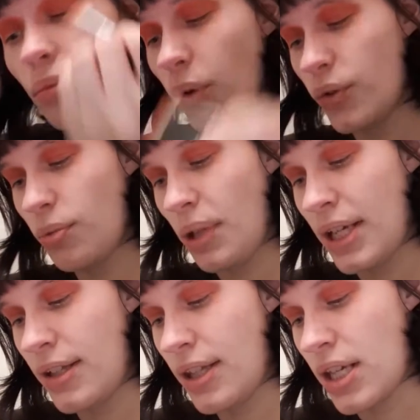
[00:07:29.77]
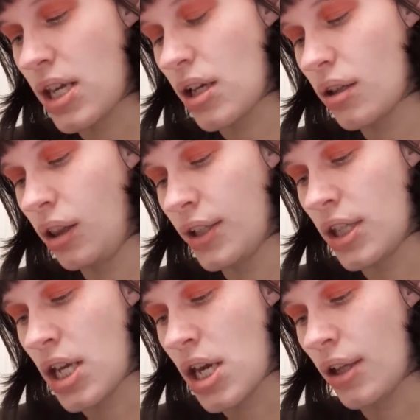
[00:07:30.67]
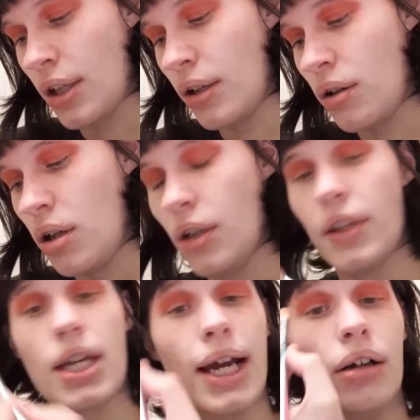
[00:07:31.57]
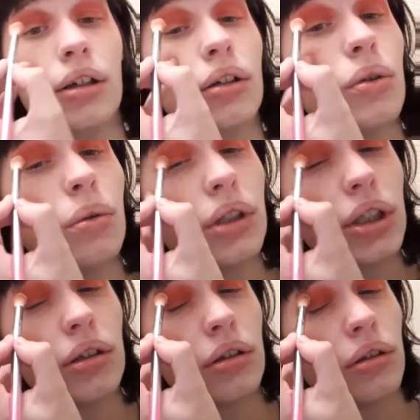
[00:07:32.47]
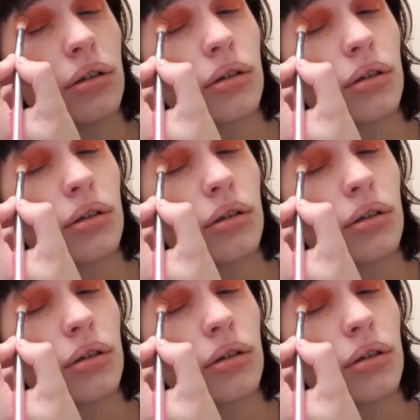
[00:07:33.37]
we'll just place the yellow on the outer corner